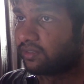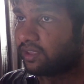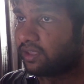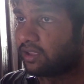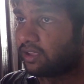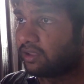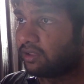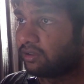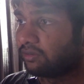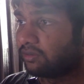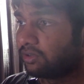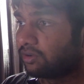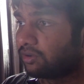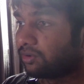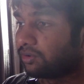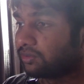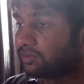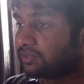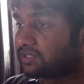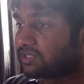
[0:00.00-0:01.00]
And, you
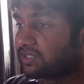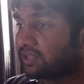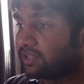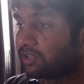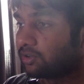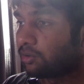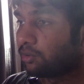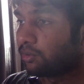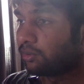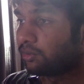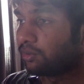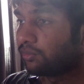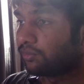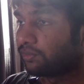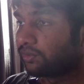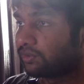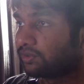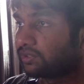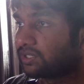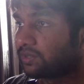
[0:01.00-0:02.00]
know, it's like going
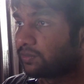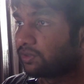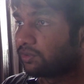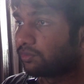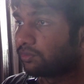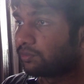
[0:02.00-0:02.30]
over some of the